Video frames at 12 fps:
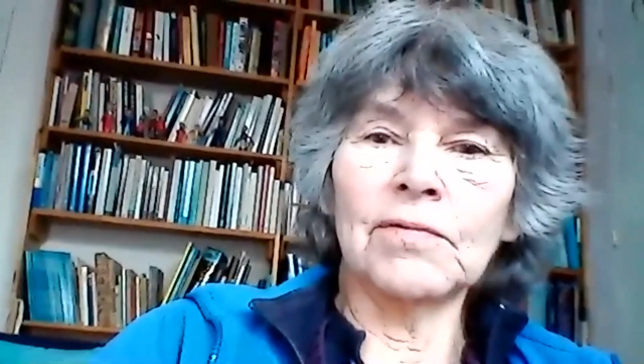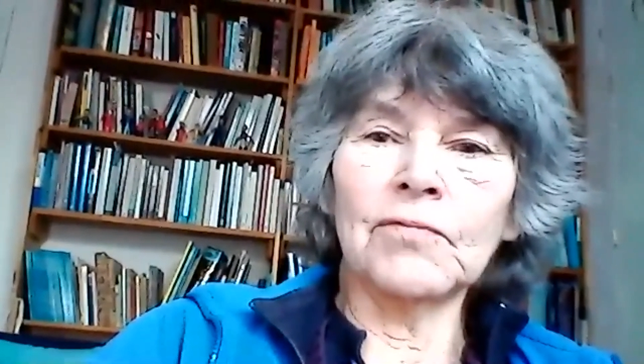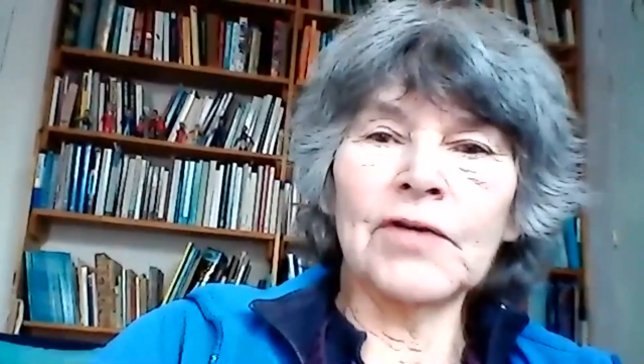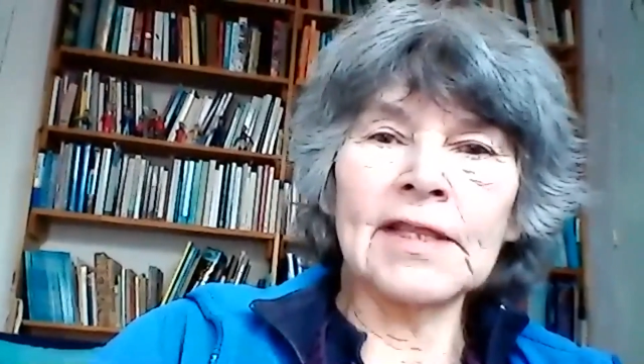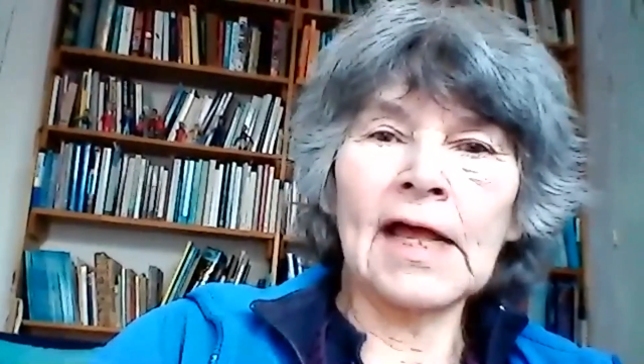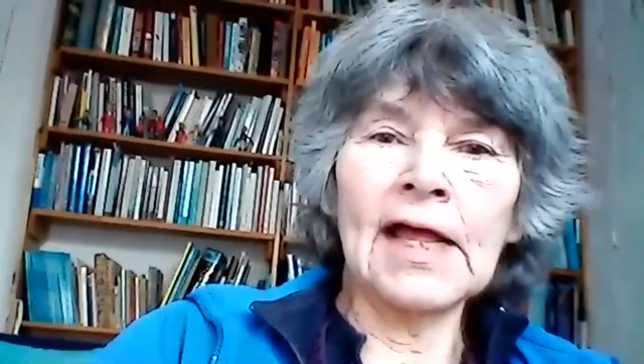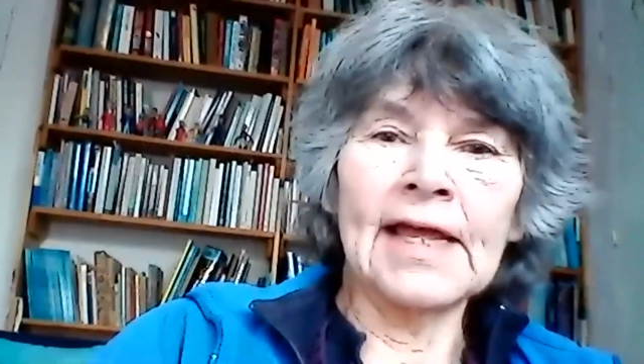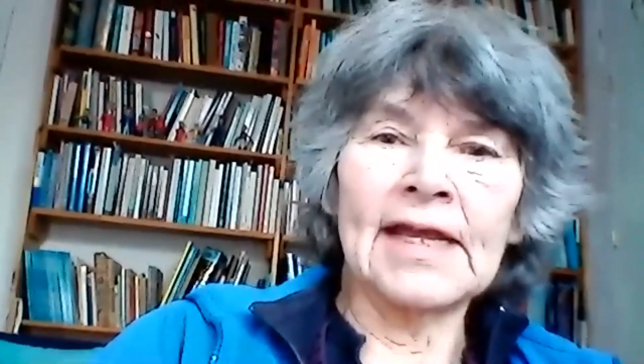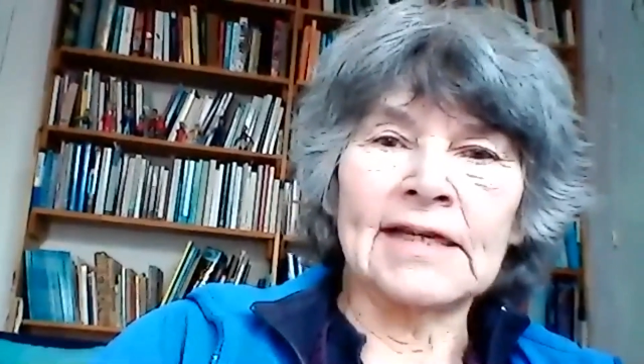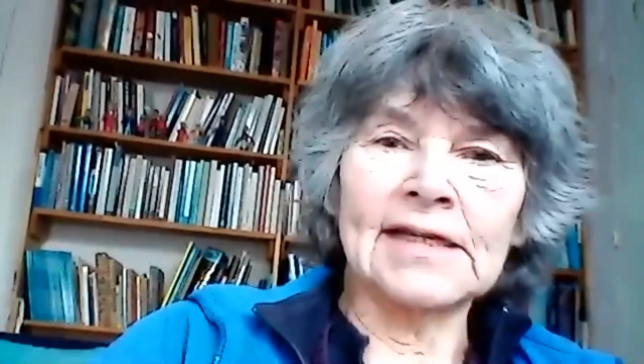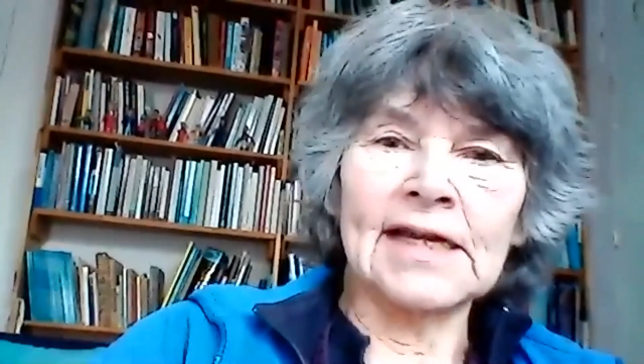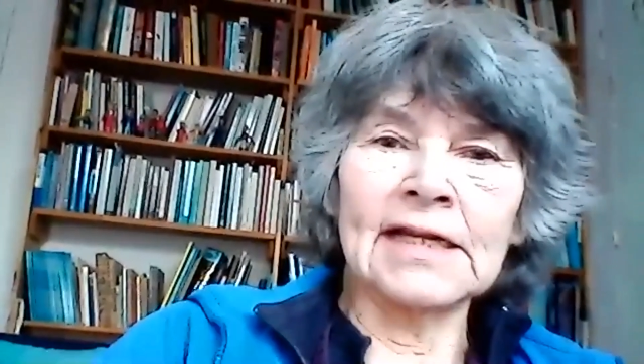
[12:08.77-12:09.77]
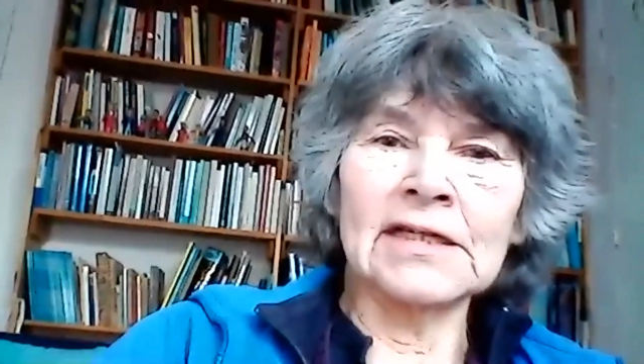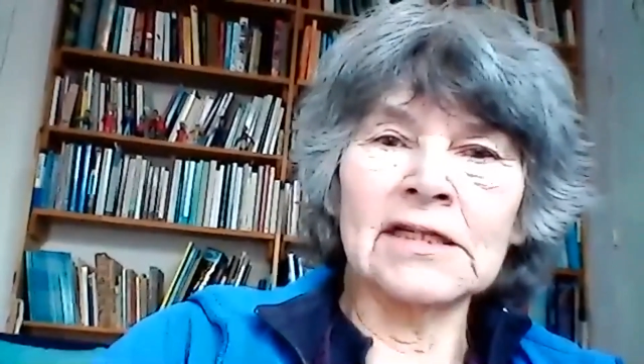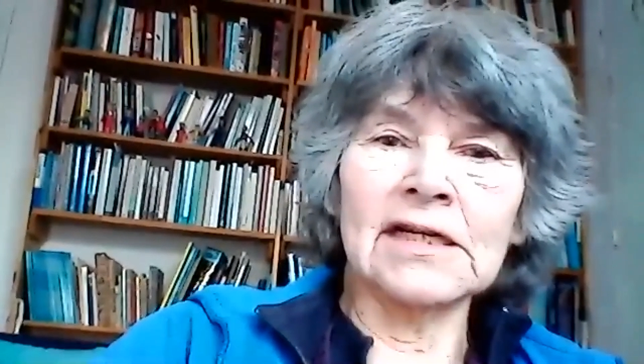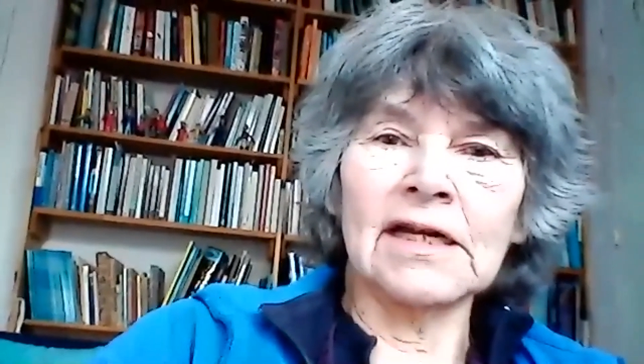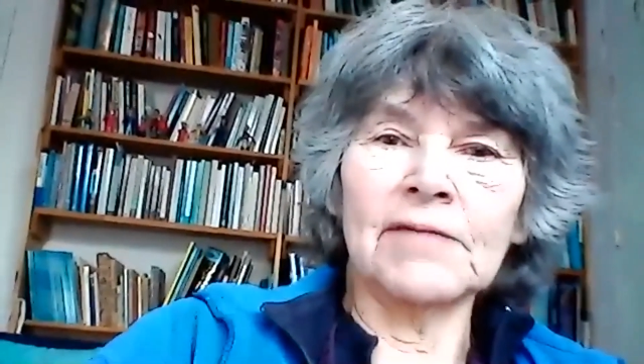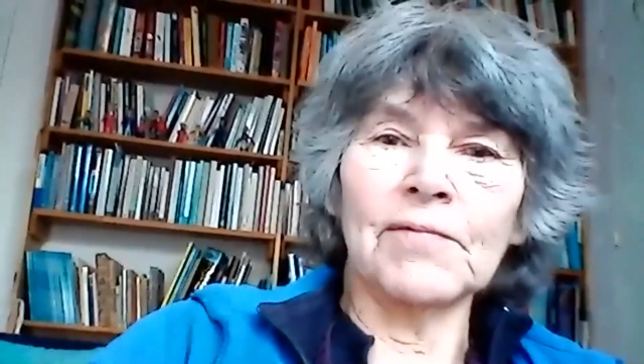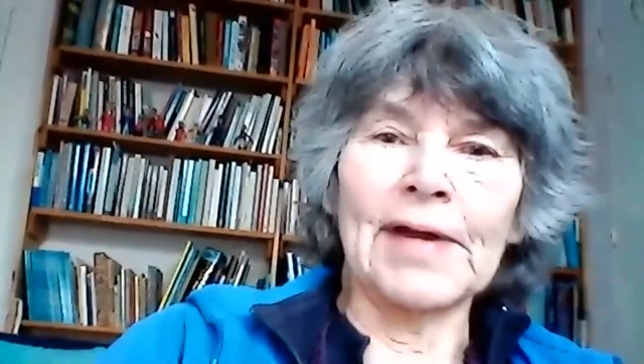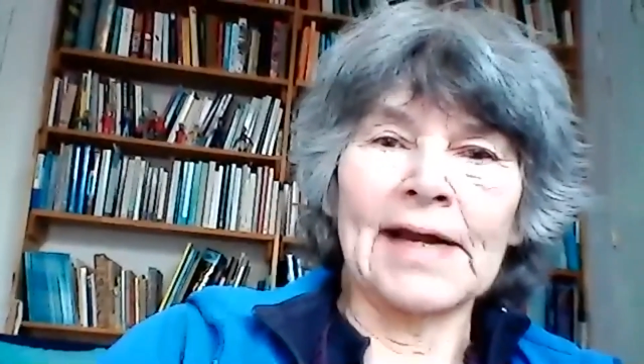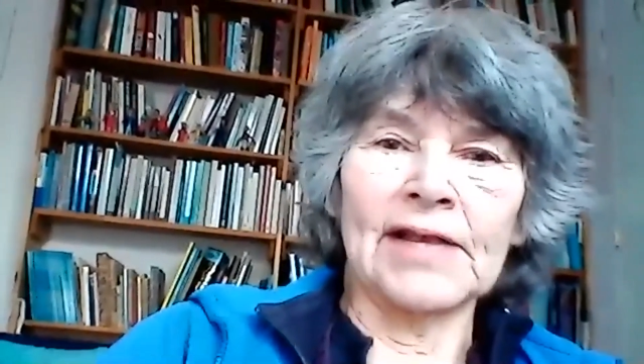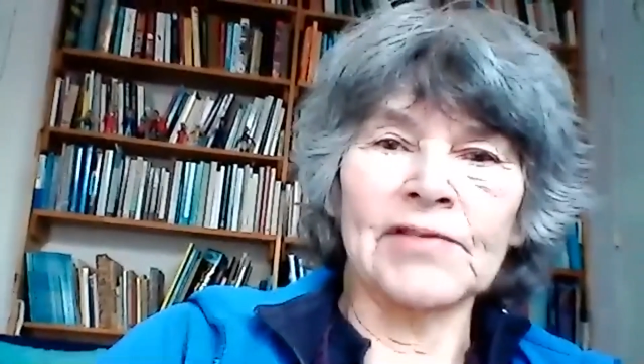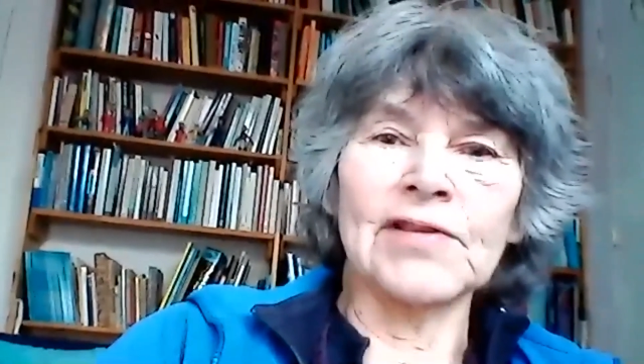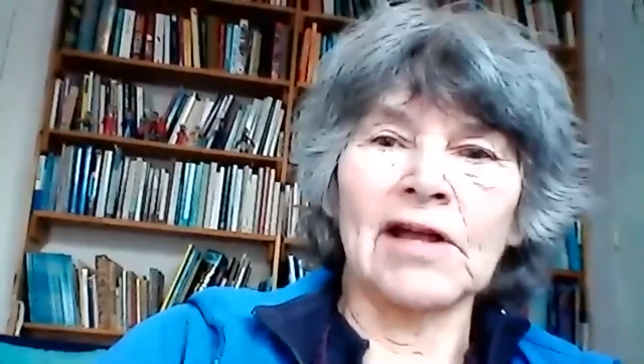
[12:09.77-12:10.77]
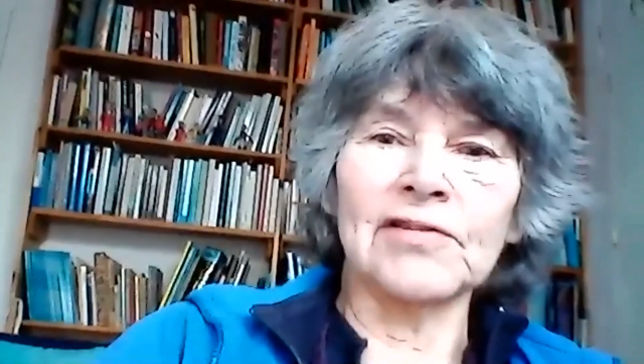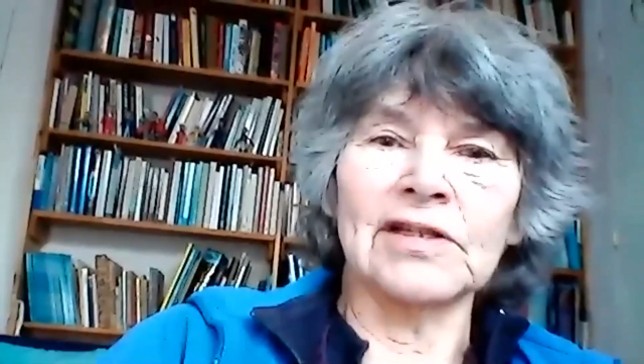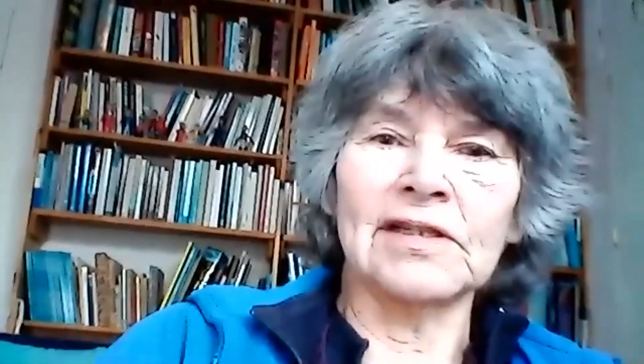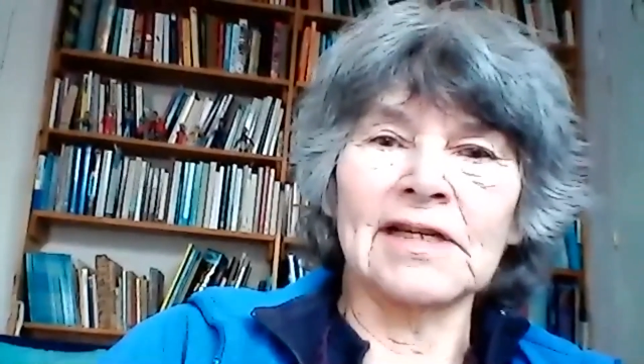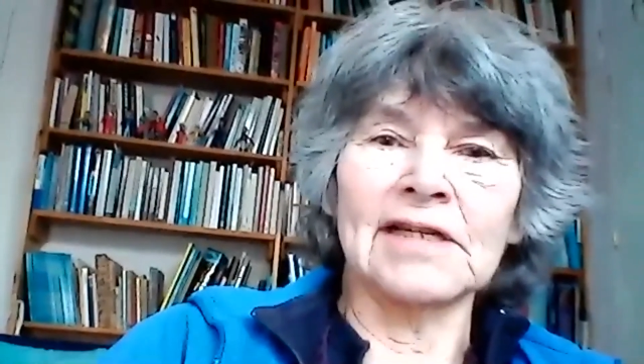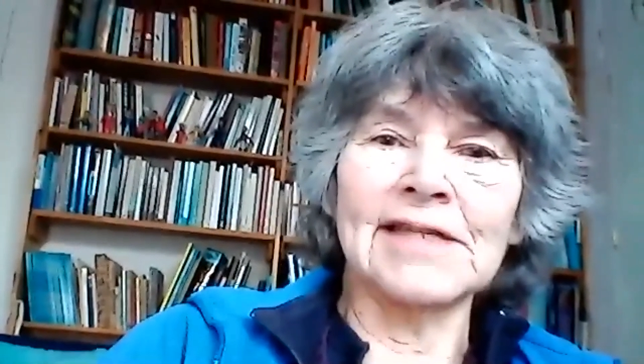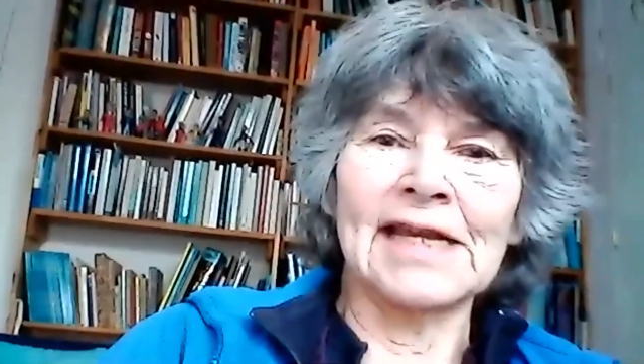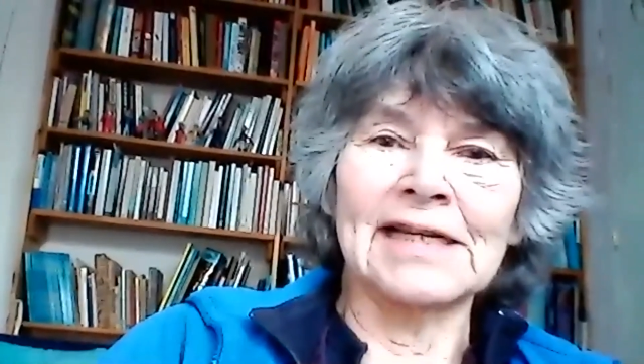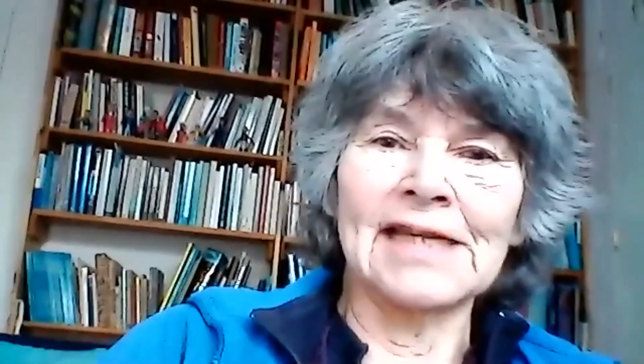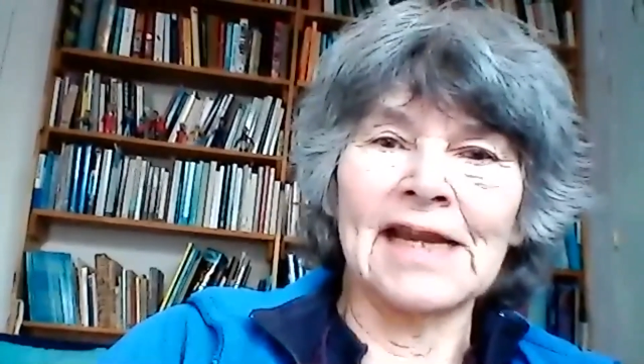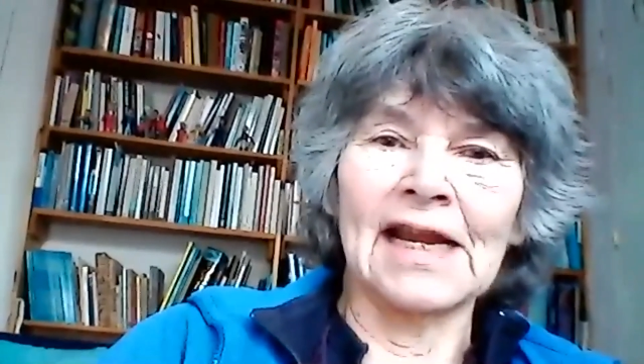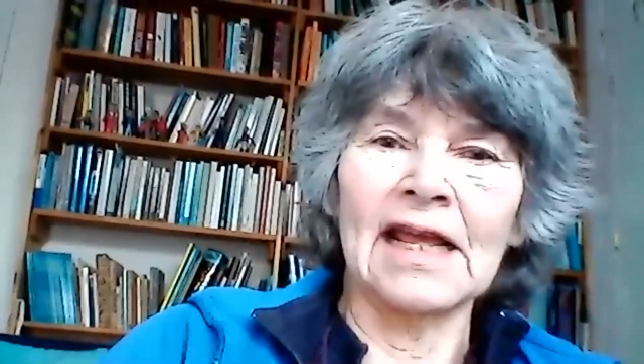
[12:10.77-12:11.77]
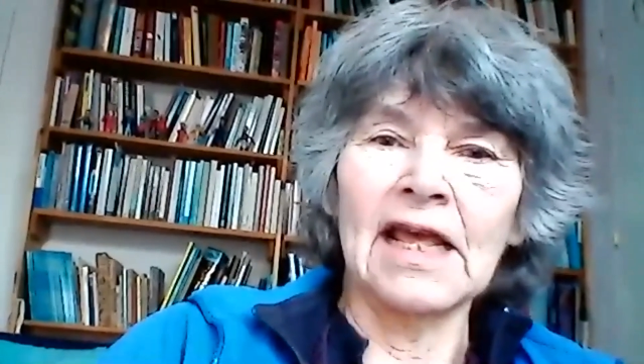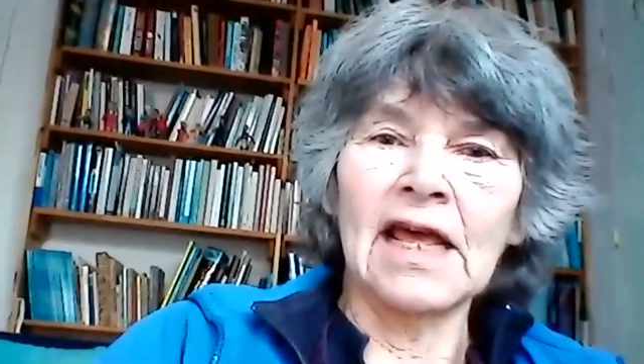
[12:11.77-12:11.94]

retired and when I started attending,